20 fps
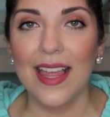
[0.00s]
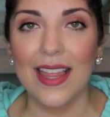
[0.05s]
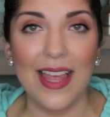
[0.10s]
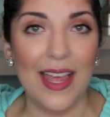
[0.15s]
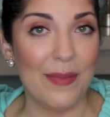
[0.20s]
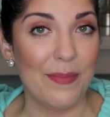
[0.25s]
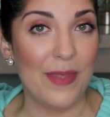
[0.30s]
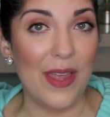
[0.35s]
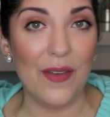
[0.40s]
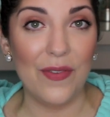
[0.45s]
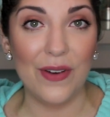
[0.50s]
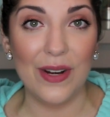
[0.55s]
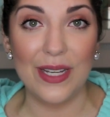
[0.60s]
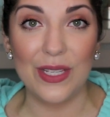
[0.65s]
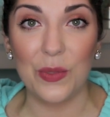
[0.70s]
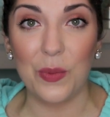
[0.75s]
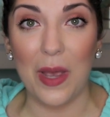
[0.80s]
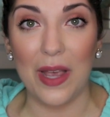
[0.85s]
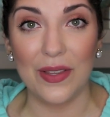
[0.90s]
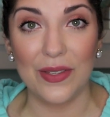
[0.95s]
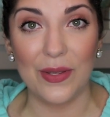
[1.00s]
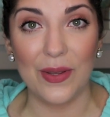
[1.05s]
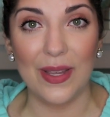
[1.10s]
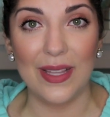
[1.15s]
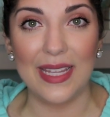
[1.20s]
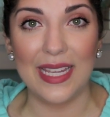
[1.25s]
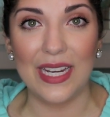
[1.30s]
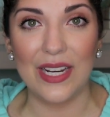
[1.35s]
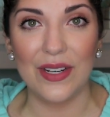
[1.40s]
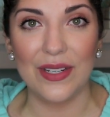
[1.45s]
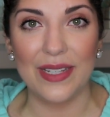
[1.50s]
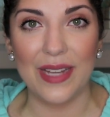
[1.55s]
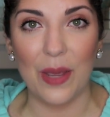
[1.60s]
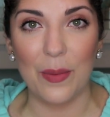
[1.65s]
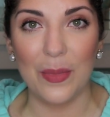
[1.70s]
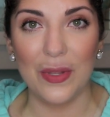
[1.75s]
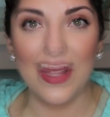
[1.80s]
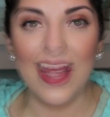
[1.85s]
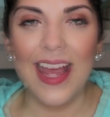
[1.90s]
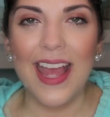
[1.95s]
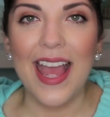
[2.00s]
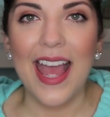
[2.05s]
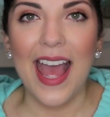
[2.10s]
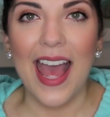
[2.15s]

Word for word: I love her as well, so I'll link her down below.